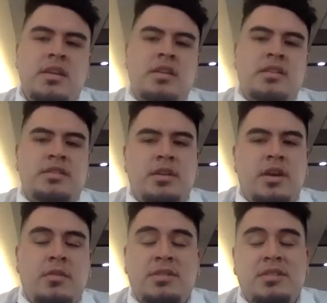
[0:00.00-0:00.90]

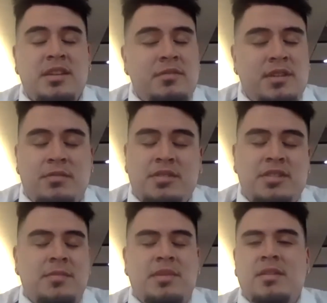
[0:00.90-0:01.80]
So it was
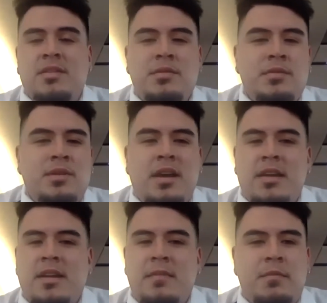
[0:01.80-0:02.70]
something new. I had
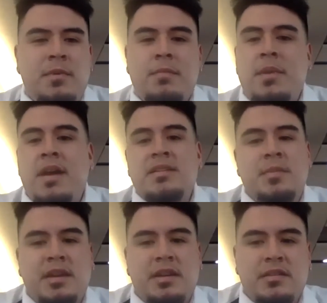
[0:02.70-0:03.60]
never been past
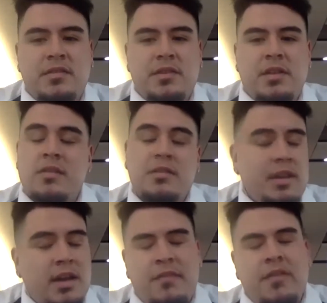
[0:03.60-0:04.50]
Bakersfield. I don't
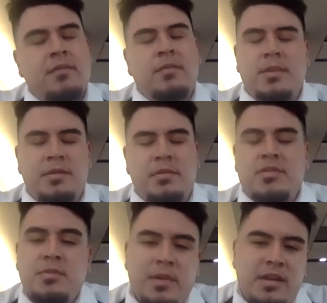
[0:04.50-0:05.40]
think I've ever been
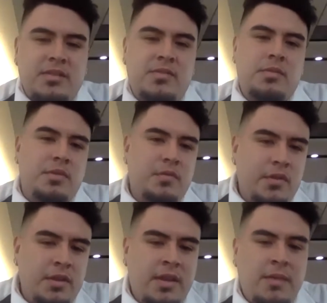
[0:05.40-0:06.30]
to Bakersfield
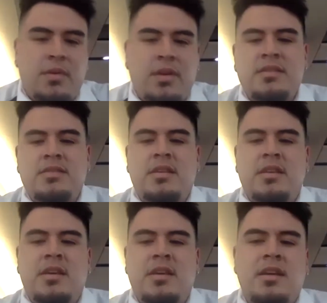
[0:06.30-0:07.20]
before that, prior to
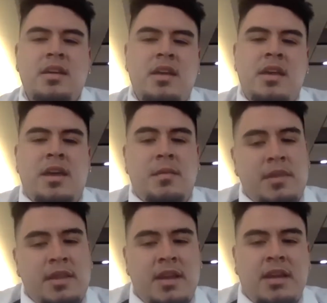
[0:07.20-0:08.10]
that. and my
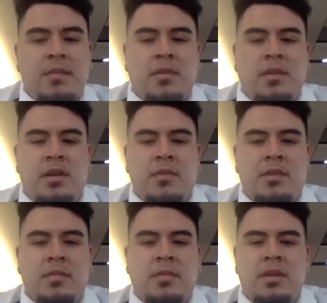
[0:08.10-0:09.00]
dad came along with
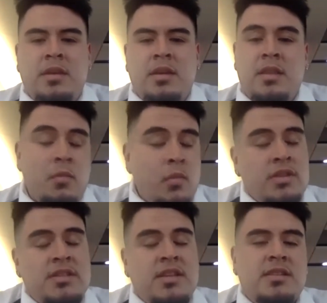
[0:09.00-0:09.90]
me. And then
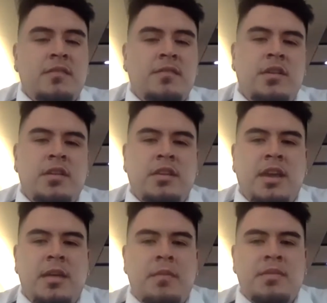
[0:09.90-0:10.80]
once I stepped foot on the
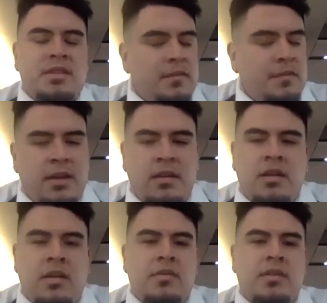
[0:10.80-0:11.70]
campus, I fell in
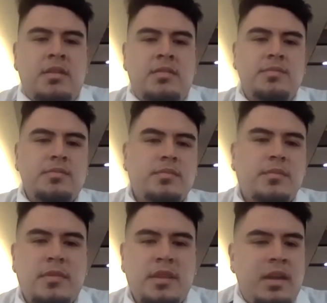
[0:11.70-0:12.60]
love with it.
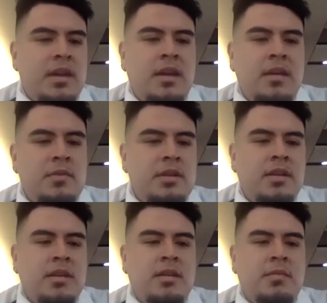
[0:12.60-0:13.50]
It
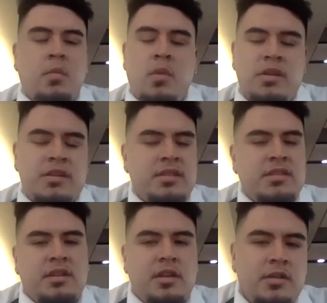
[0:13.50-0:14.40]
really promoted such
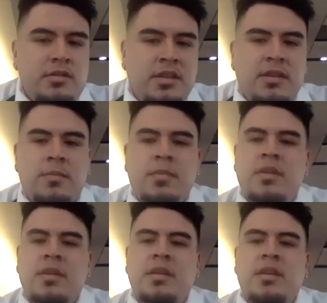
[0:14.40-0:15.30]
a close-knit community.